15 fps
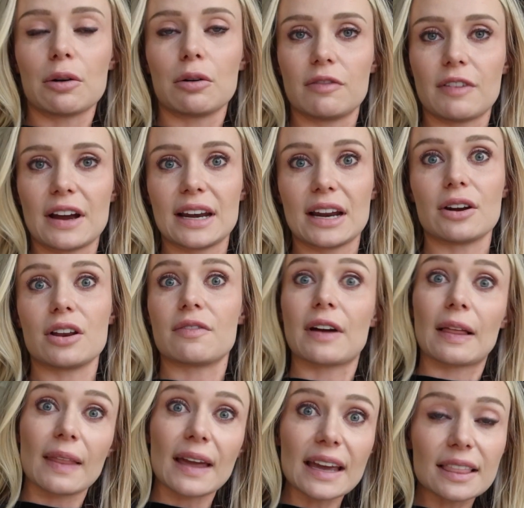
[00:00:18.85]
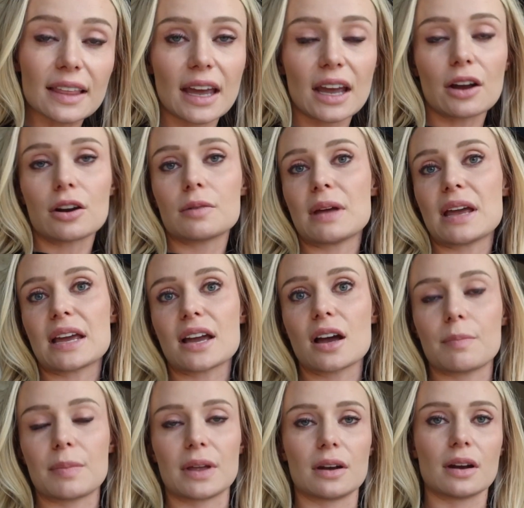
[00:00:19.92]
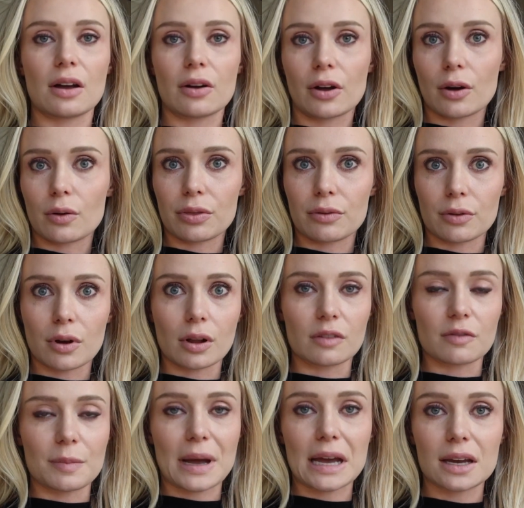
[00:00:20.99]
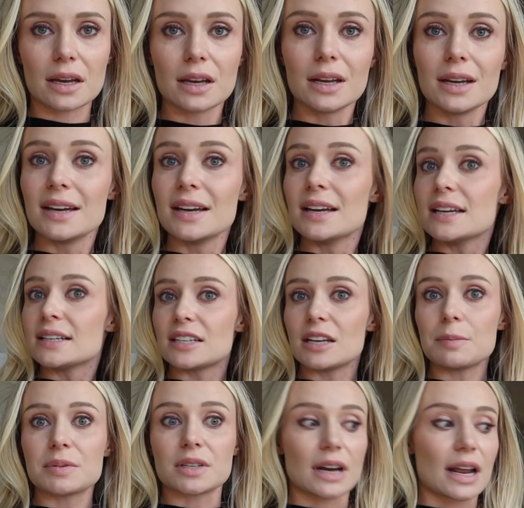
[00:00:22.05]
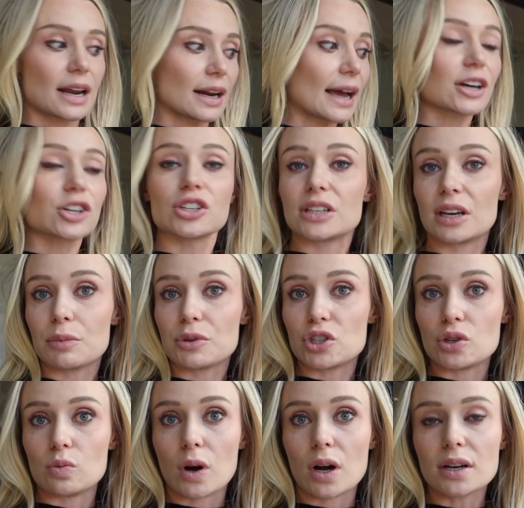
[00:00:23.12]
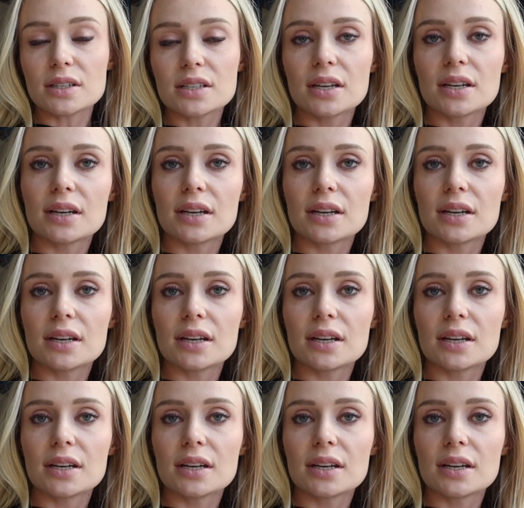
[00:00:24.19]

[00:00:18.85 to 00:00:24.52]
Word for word: I'll find out if I like the hair and makeup and I'll go through all of my tips on how to actually get what you want.